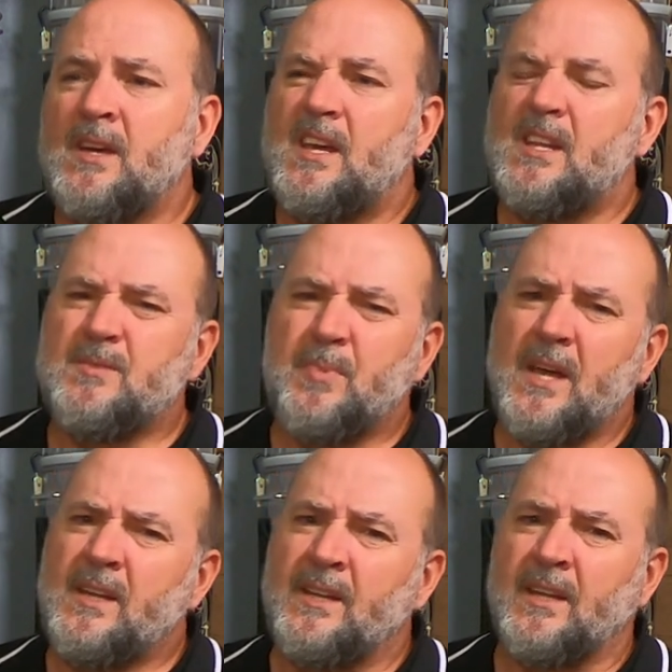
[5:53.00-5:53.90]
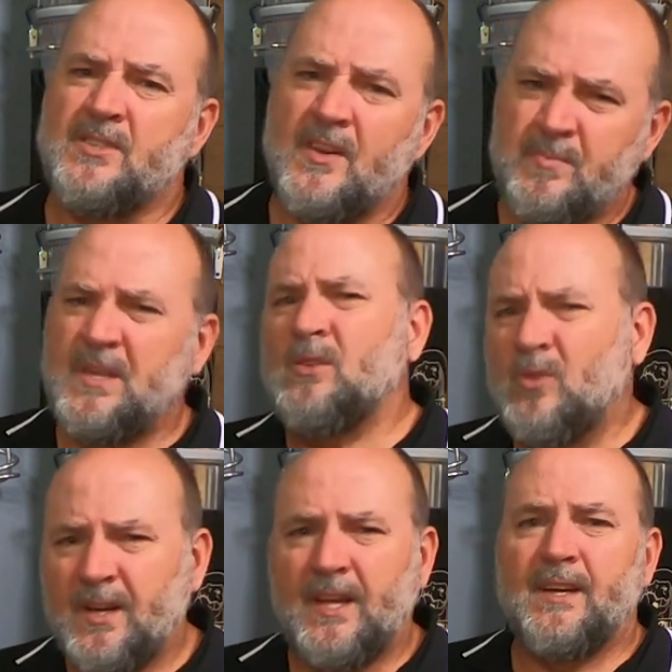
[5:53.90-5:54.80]
And it's a pain in the neck, because you have beer
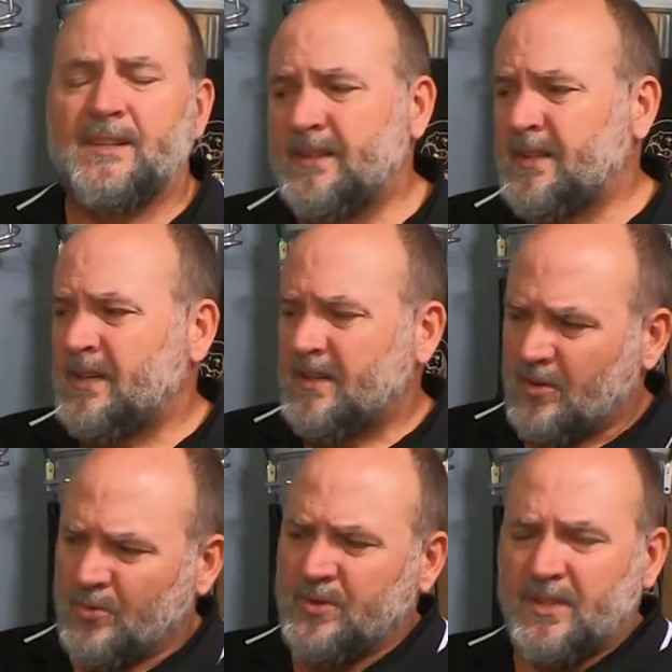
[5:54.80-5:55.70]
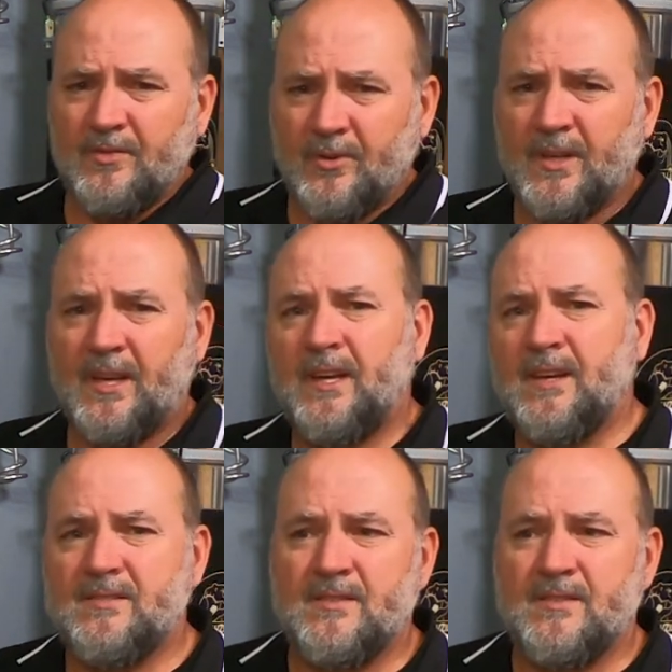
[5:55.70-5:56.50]
line hanging in there on all your different kegs,